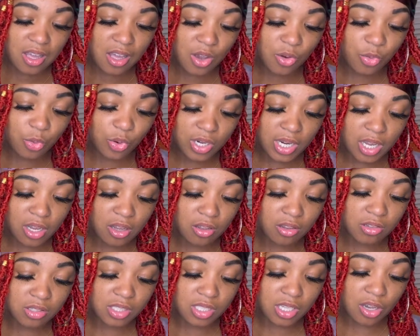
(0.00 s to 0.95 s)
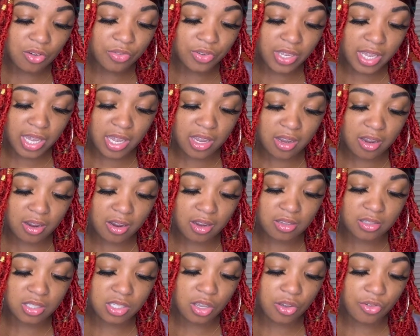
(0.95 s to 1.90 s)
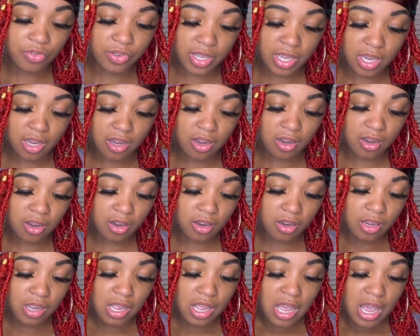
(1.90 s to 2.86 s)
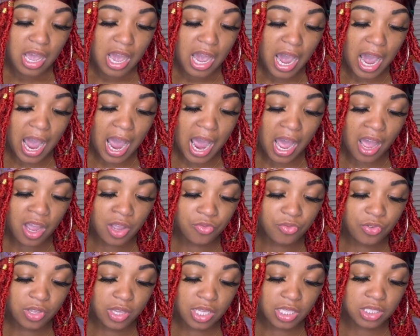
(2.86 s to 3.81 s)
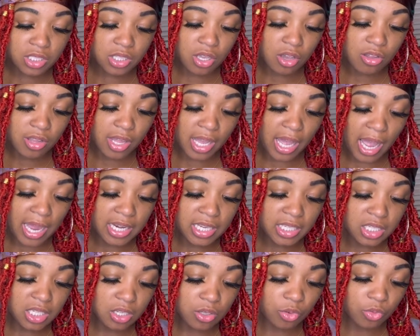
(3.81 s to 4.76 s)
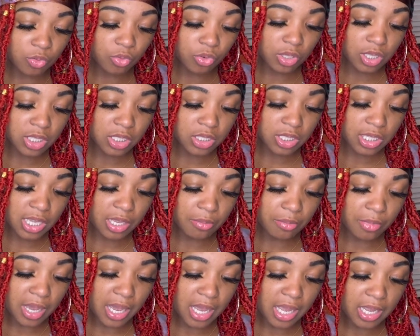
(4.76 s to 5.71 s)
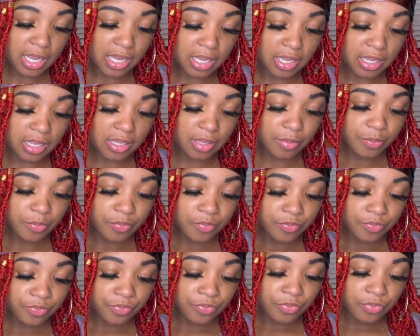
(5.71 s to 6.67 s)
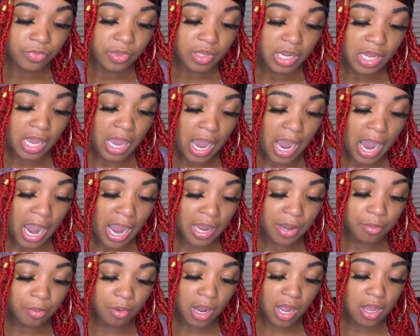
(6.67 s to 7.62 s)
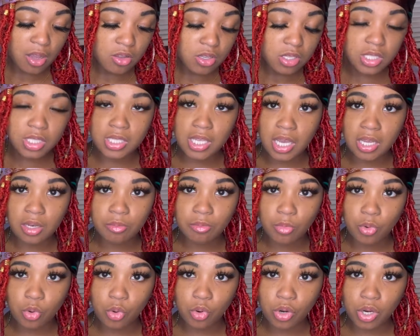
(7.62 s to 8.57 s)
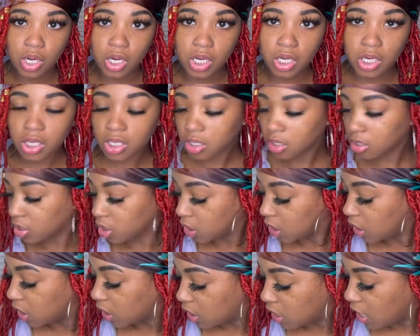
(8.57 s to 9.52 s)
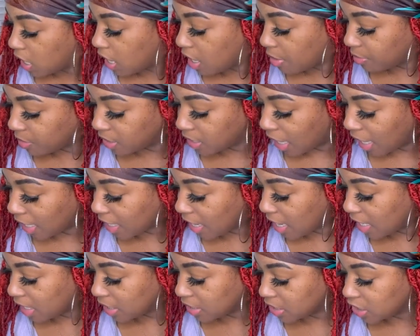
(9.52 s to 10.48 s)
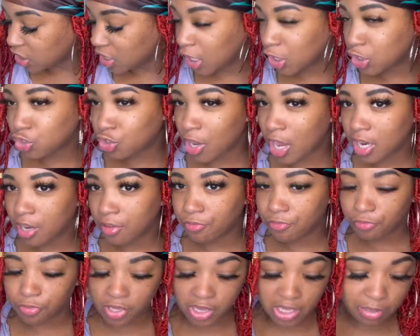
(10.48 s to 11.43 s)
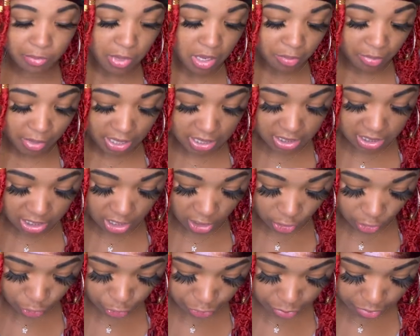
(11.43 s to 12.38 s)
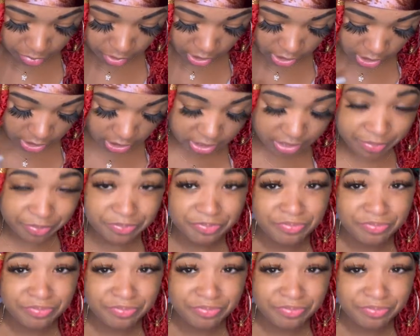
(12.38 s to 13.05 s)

What else? Self-care, self-care. I feel as though like I need to really get my eyebrows done more. I mean, I kind of just like try to fill them in myself, but